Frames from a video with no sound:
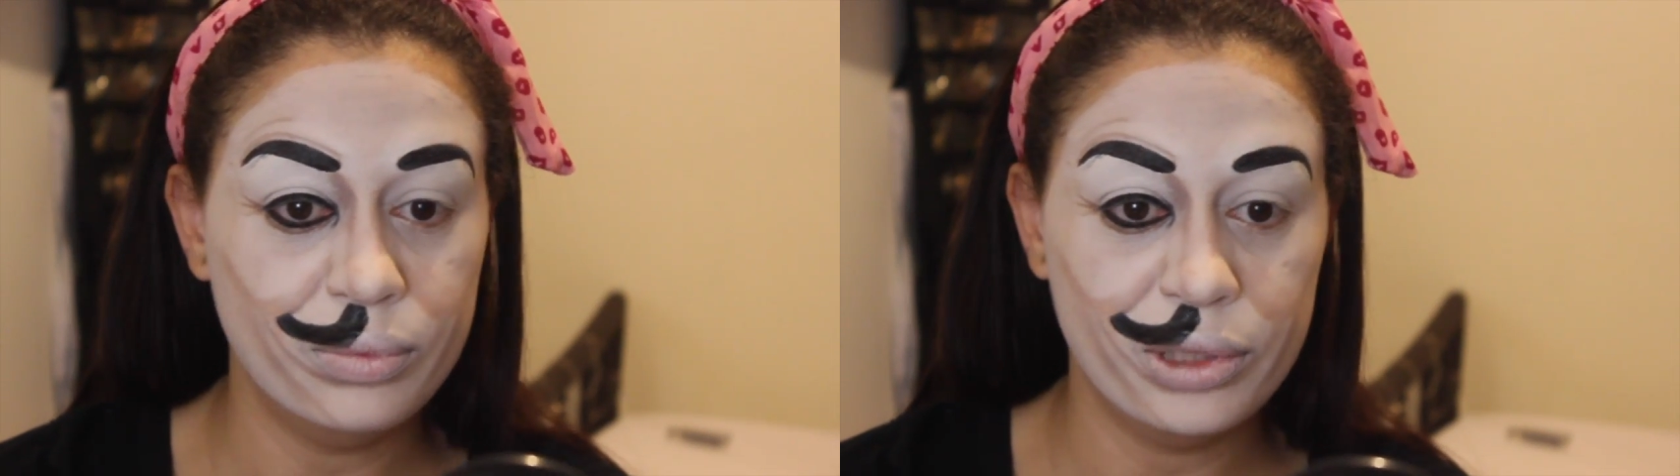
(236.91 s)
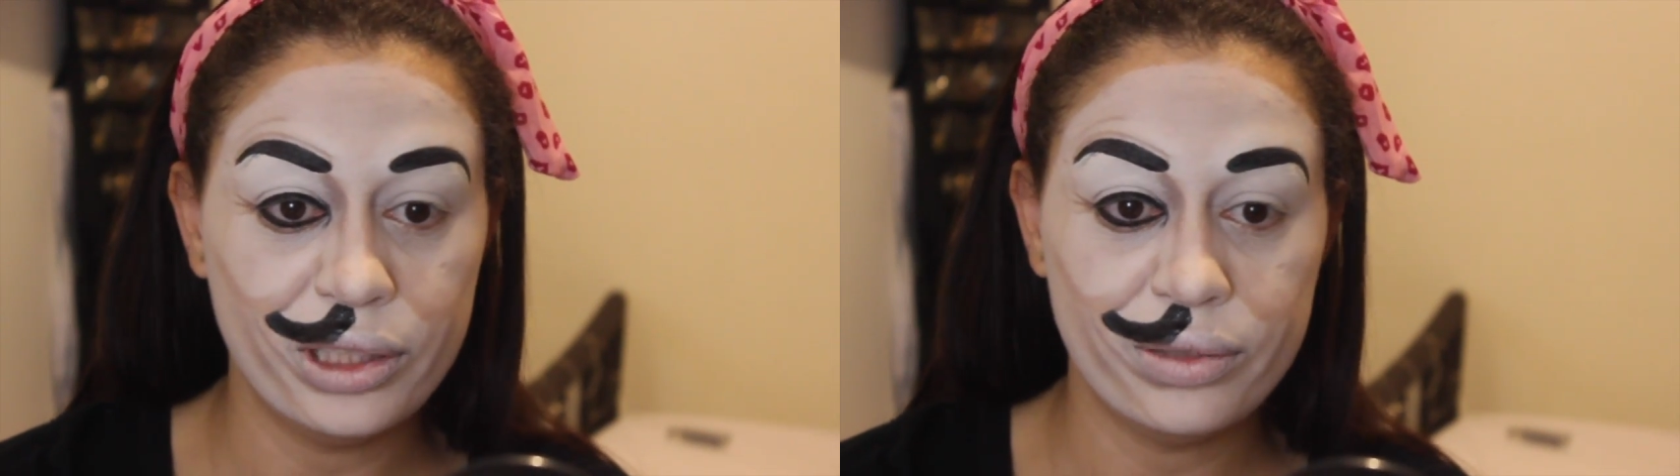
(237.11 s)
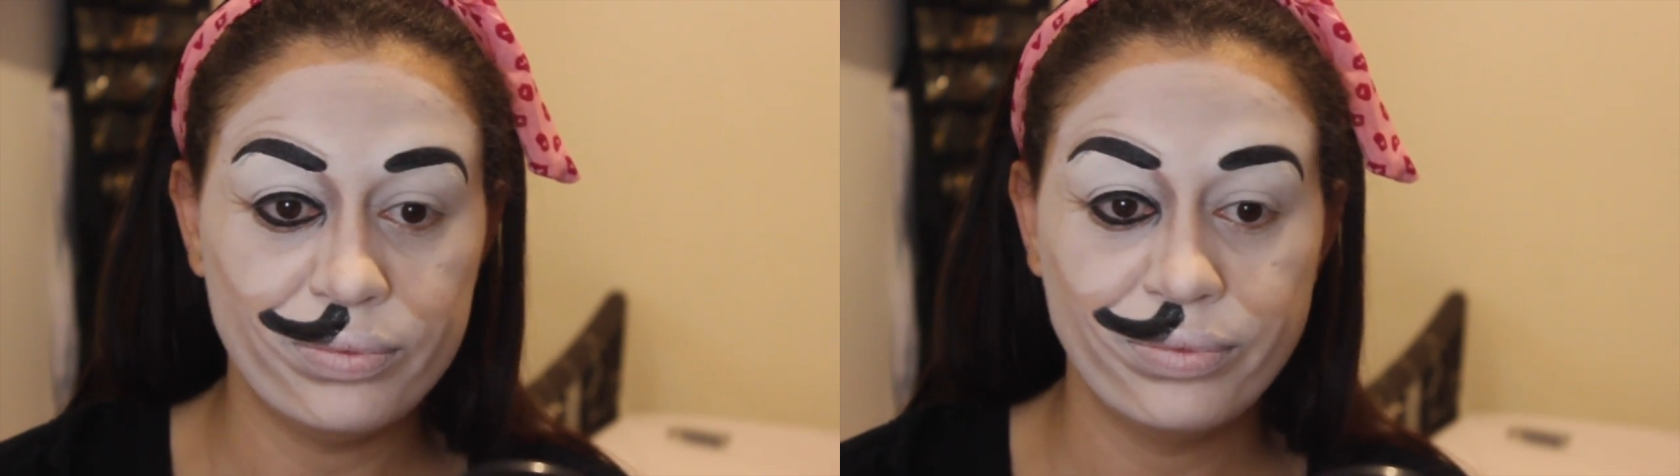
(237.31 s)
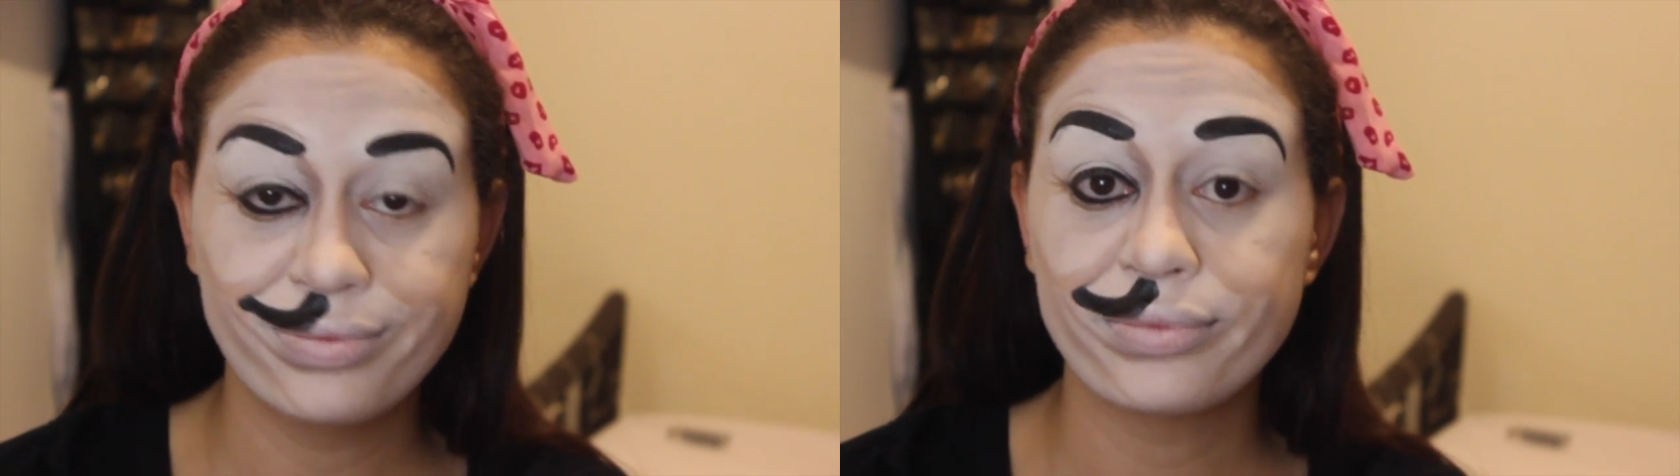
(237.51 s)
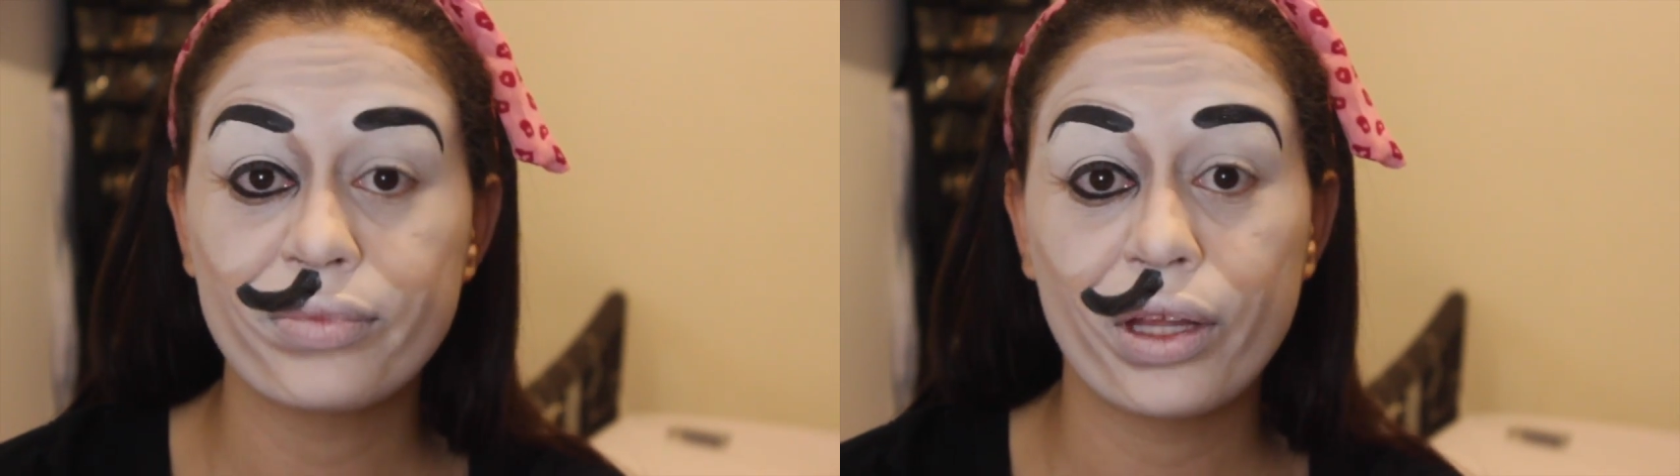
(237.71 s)
but
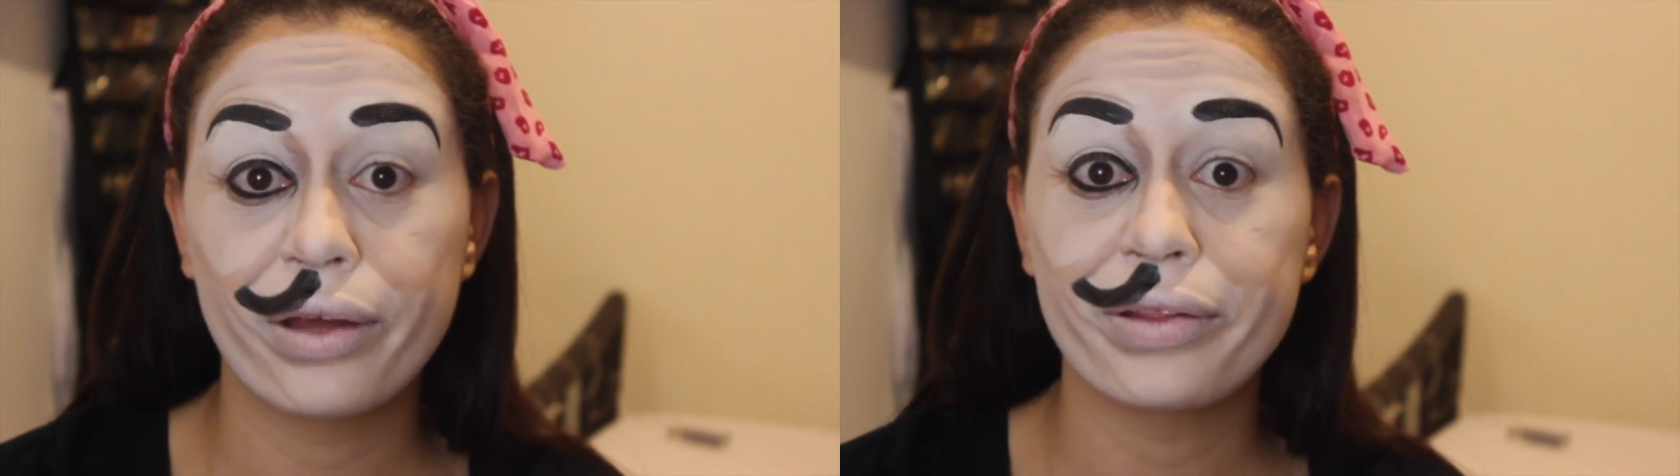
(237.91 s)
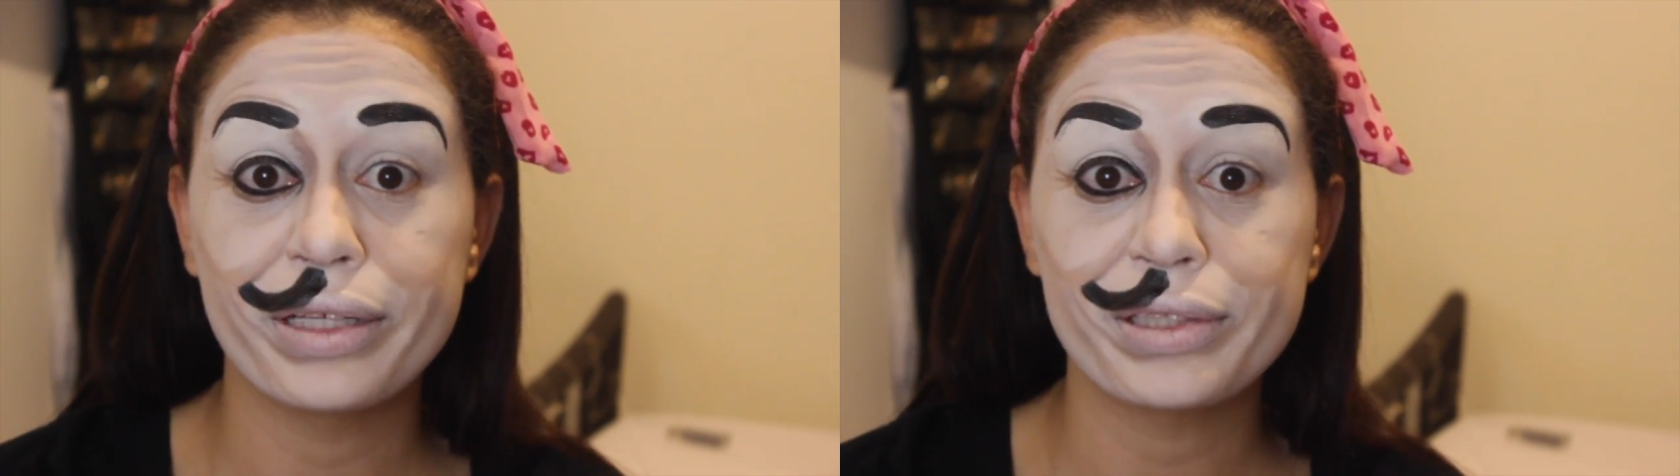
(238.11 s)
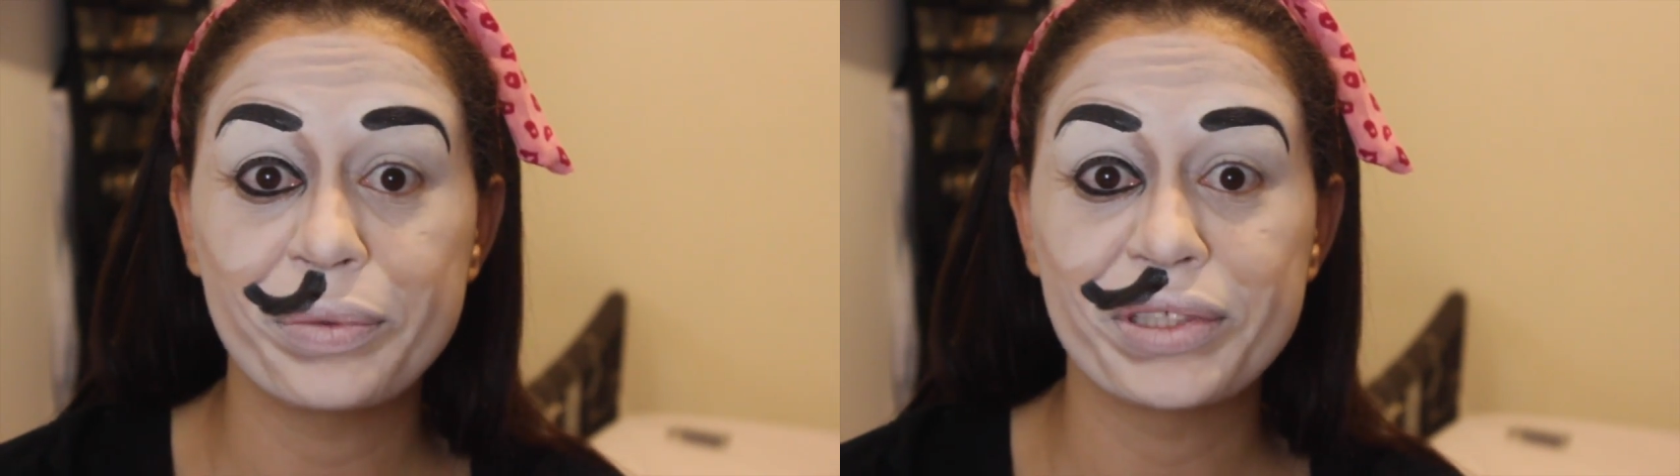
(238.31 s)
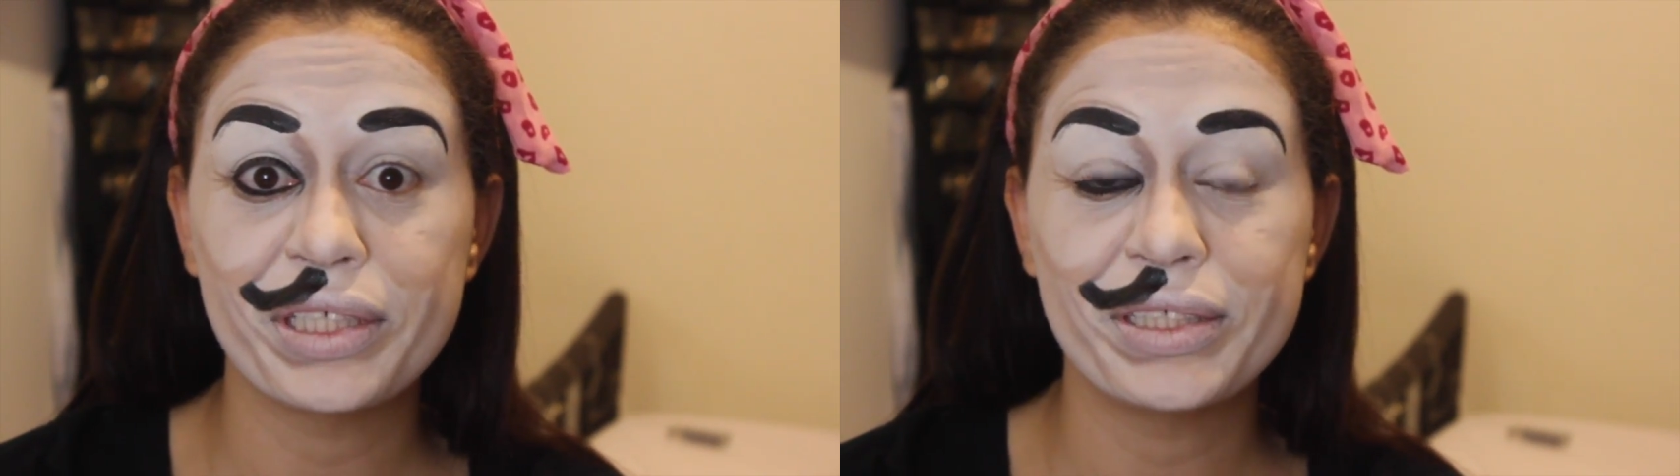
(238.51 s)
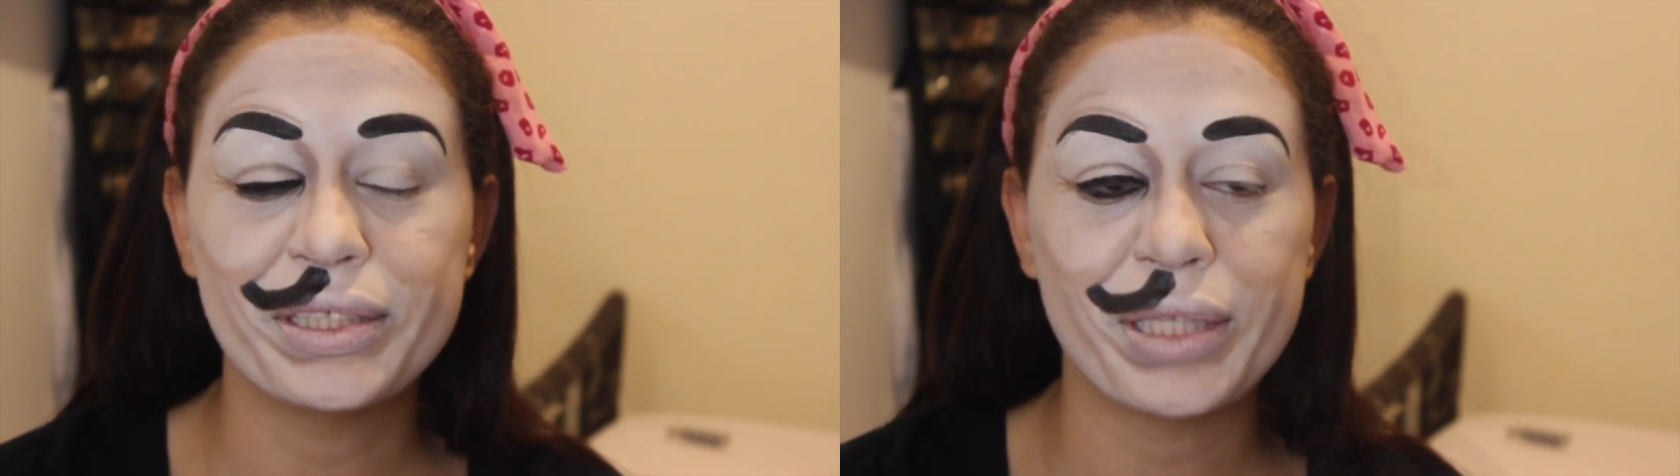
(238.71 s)
that's how it's
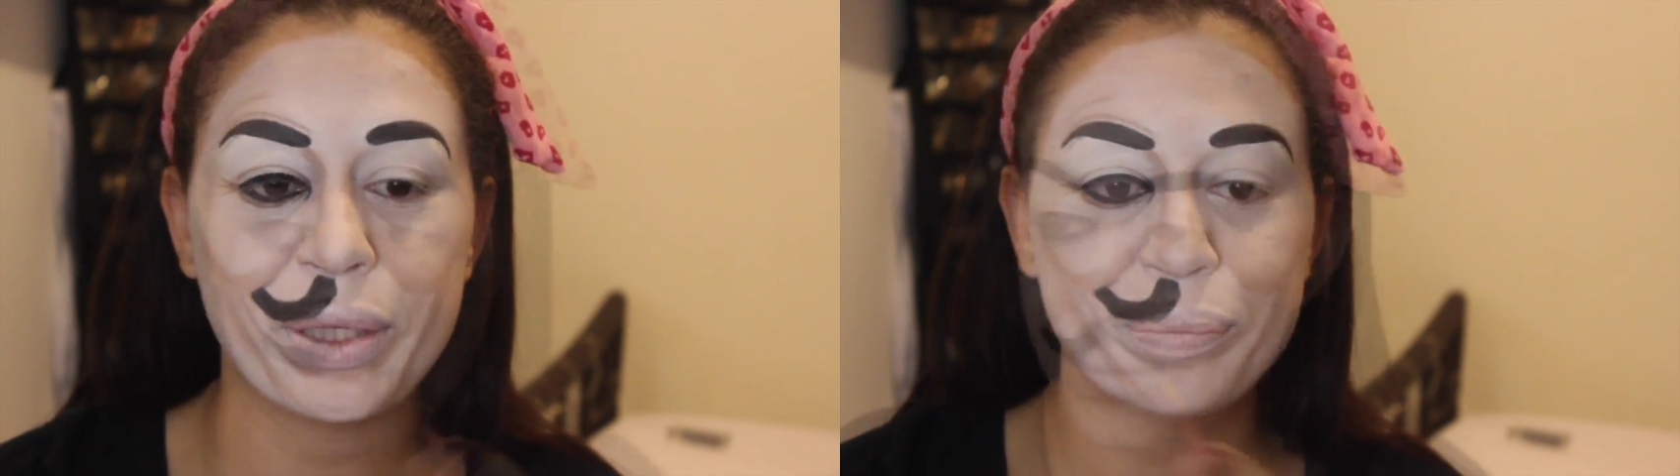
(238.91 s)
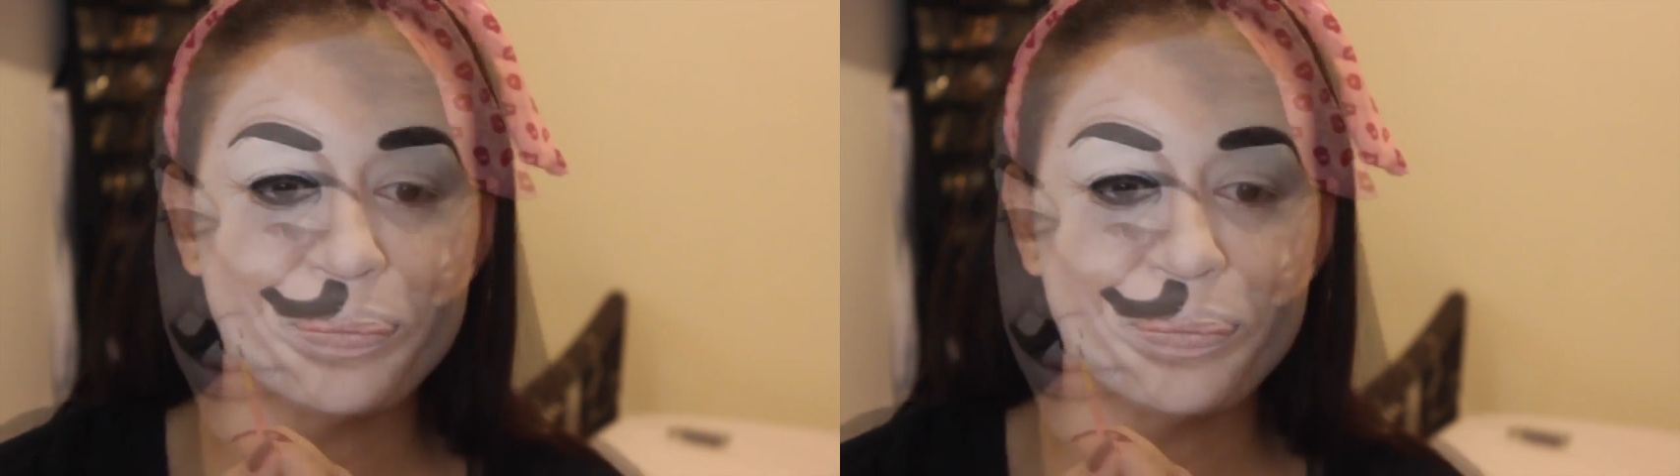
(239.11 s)
going to stay.